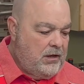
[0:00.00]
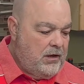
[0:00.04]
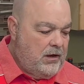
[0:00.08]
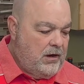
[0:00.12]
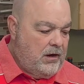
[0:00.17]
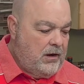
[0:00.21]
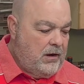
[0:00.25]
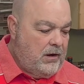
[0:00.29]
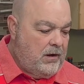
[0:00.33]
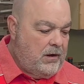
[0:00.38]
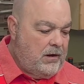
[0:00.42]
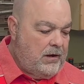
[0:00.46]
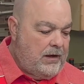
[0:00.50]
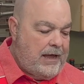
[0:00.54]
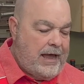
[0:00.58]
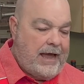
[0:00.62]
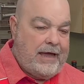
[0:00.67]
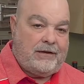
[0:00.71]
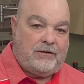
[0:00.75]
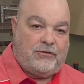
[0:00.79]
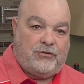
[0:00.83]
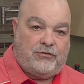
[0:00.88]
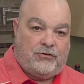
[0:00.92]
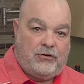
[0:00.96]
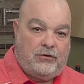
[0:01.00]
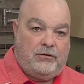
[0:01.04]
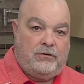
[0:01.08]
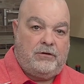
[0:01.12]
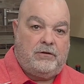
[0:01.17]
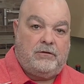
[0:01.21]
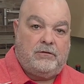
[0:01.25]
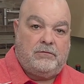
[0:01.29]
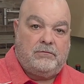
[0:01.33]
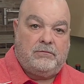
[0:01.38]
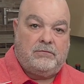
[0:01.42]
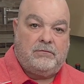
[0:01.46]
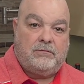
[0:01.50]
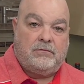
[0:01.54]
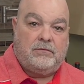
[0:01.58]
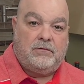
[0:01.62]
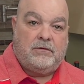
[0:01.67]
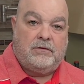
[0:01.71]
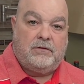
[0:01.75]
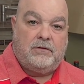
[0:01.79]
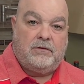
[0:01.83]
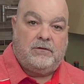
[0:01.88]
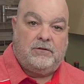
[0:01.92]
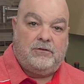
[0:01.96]
to
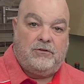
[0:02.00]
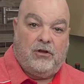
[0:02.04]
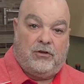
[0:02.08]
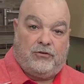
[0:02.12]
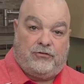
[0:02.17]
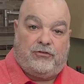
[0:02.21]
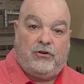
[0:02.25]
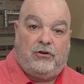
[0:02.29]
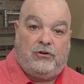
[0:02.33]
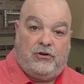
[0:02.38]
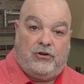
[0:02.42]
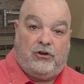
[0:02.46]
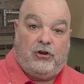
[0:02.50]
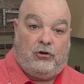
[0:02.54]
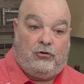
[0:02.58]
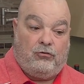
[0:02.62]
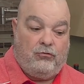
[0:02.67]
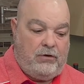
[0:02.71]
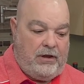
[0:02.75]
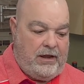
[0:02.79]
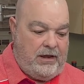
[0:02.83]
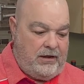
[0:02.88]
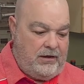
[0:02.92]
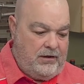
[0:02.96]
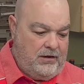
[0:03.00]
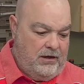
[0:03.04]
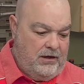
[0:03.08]
a certain degree